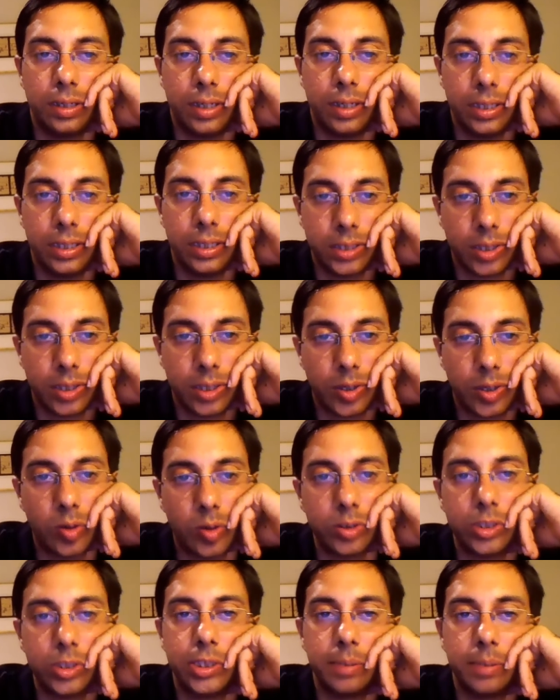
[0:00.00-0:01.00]
is a
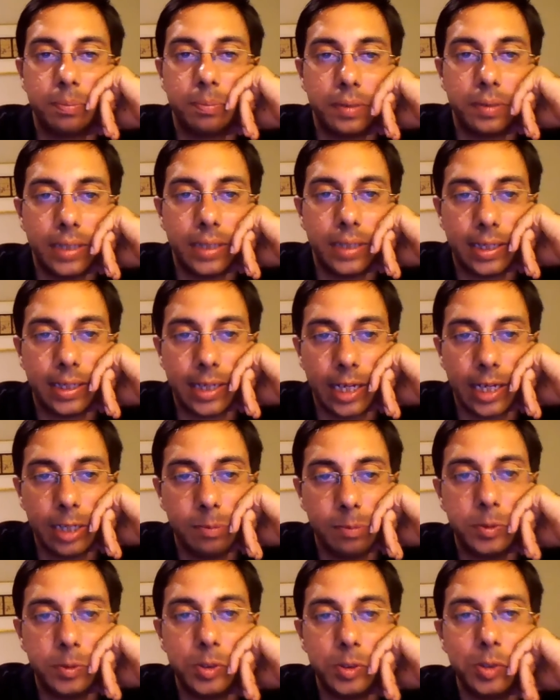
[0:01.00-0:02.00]
concept that
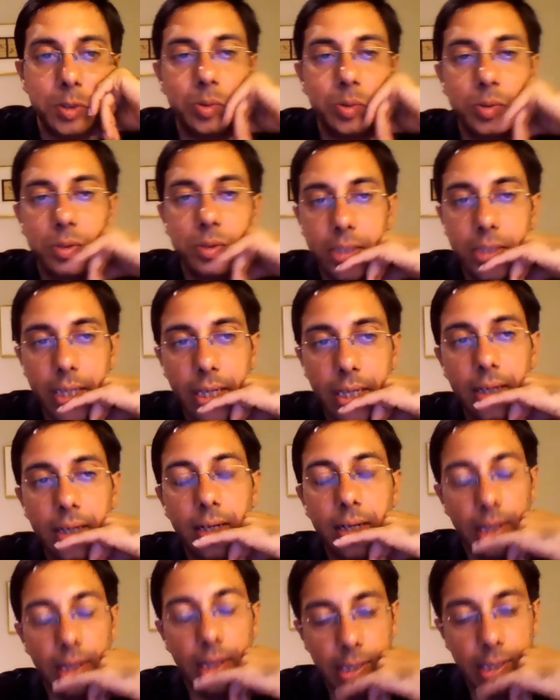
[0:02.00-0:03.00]
helps you to think
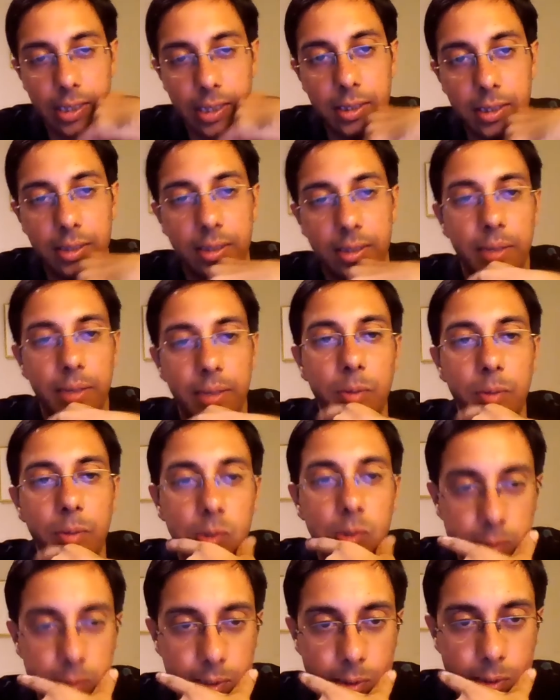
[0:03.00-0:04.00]
clearer
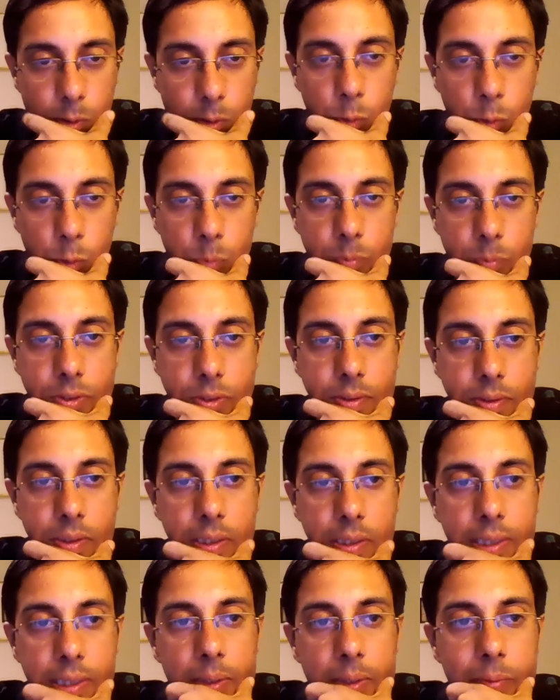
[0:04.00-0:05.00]
about loops.
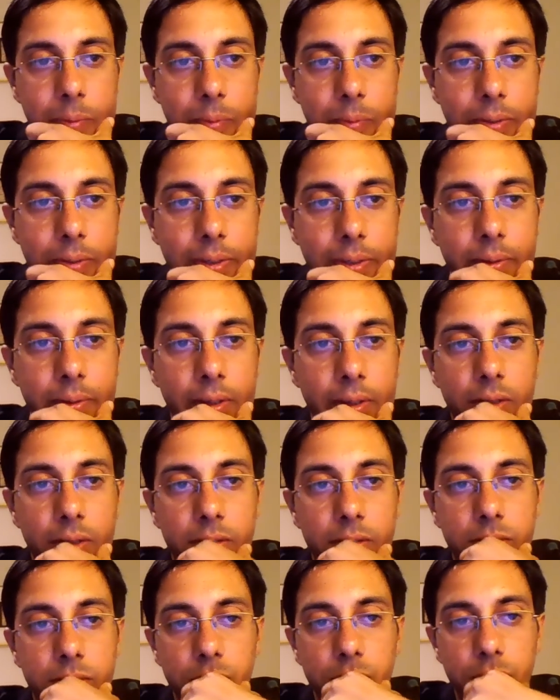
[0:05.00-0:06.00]

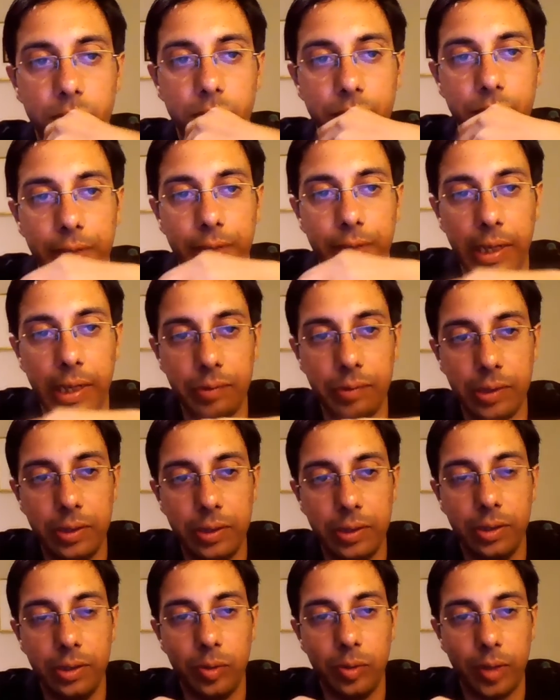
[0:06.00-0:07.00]
So whenever
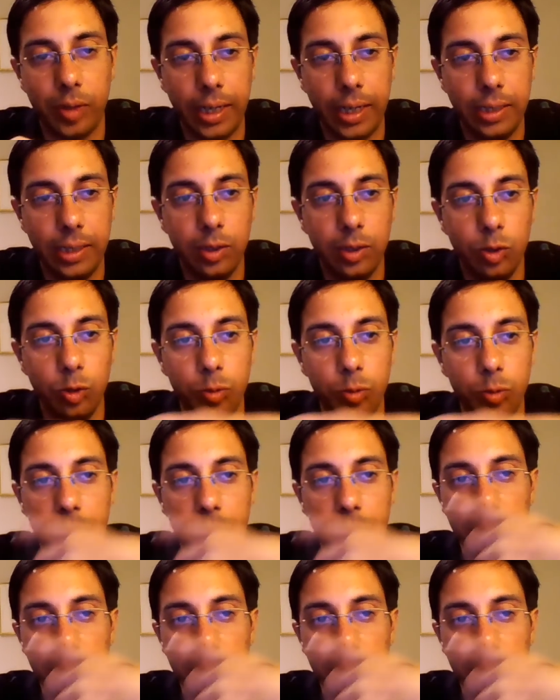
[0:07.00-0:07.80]
you write a loop,